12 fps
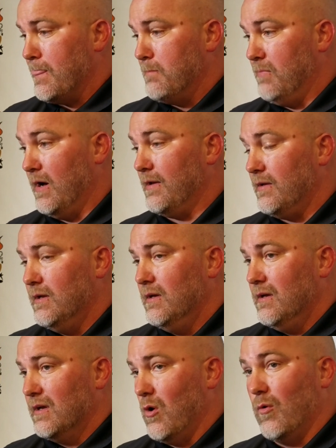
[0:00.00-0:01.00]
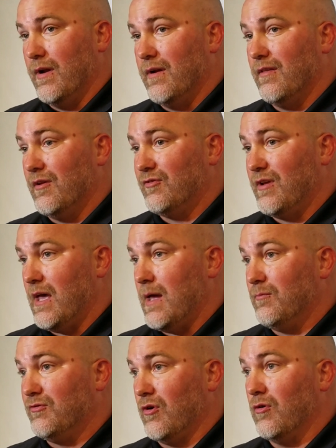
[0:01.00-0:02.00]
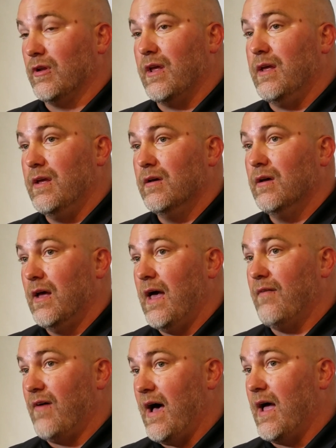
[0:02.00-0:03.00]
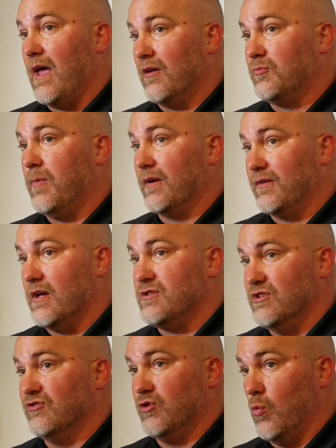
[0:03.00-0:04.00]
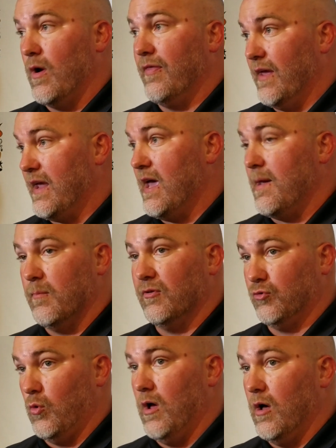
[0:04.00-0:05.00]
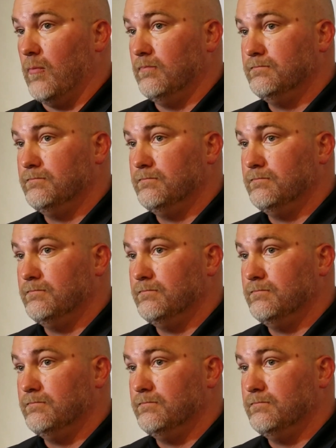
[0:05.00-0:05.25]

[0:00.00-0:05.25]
But going into this game, certainly have high expectations to win the game as well.